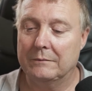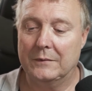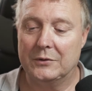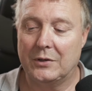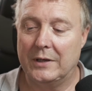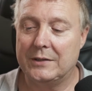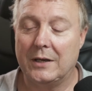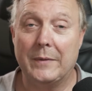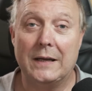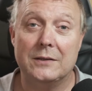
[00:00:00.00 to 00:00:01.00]
The size
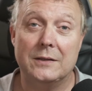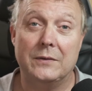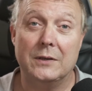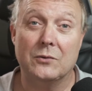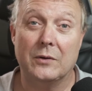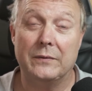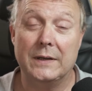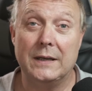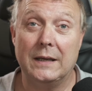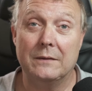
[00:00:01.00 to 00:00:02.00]
only matters if it's going to
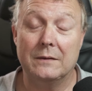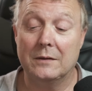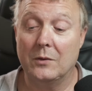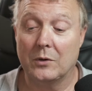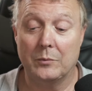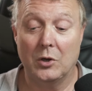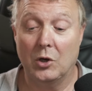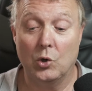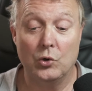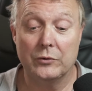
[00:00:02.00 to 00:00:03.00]
fit it. You want a
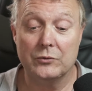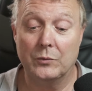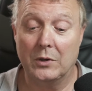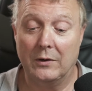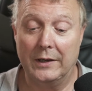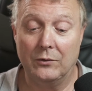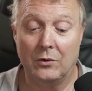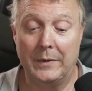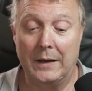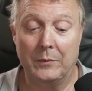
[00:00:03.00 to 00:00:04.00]
hood of some kind or
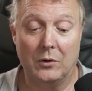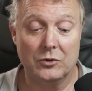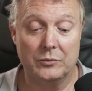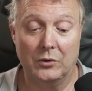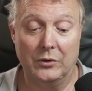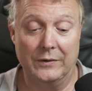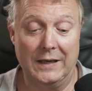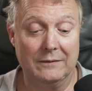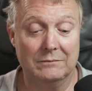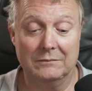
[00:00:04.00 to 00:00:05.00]
a matte box, but other than
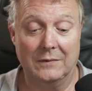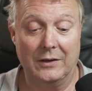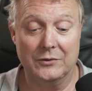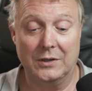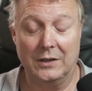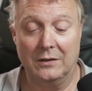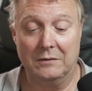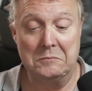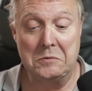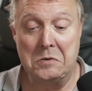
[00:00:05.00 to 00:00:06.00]
that, I don't see any
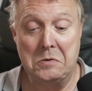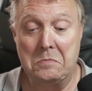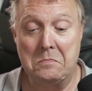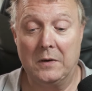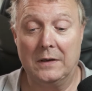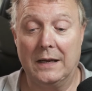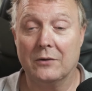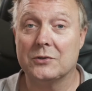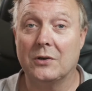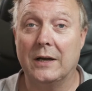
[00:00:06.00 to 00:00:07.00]

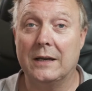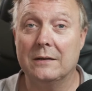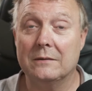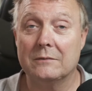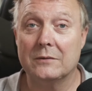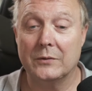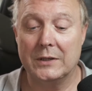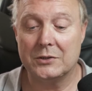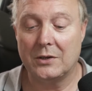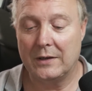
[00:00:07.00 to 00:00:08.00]
downside to
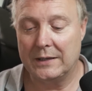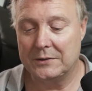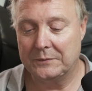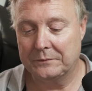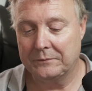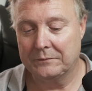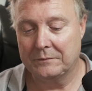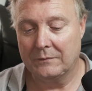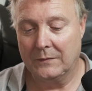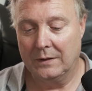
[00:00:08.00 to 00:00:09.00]
its size.
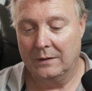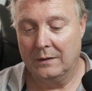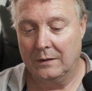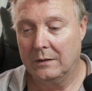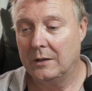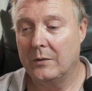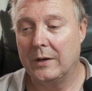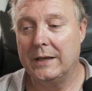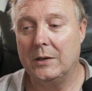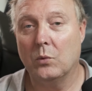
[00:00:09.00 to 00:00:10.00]
You
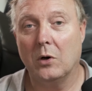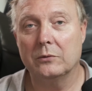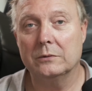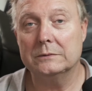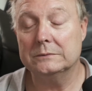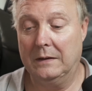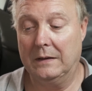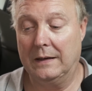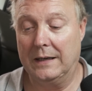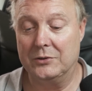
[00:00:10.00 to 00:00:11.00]
only need one,
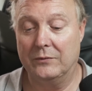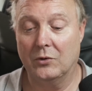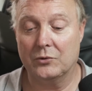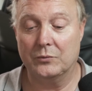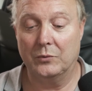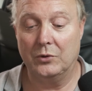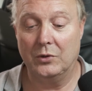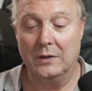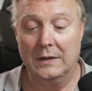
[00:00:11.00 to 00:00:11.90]
unless you've got some